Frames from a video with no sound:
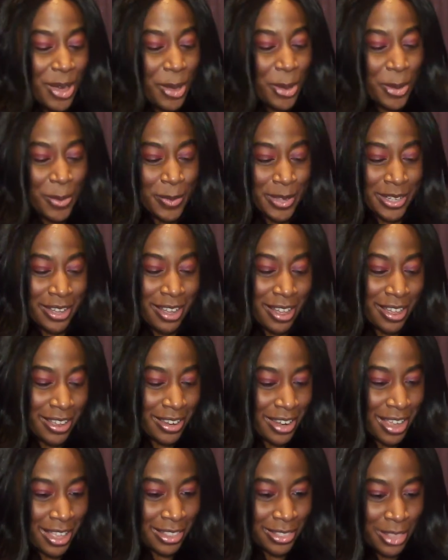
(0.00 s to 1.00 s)
Oh my
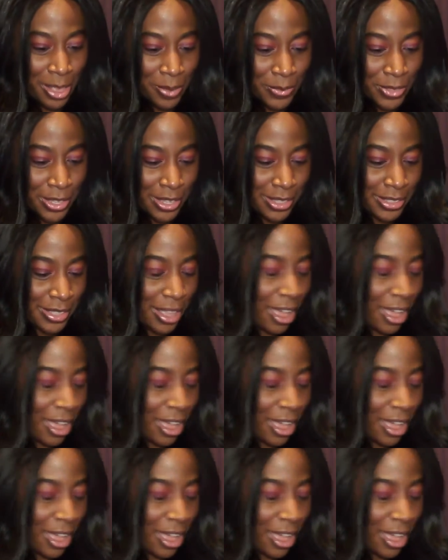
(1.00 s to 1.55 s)
God, I love this.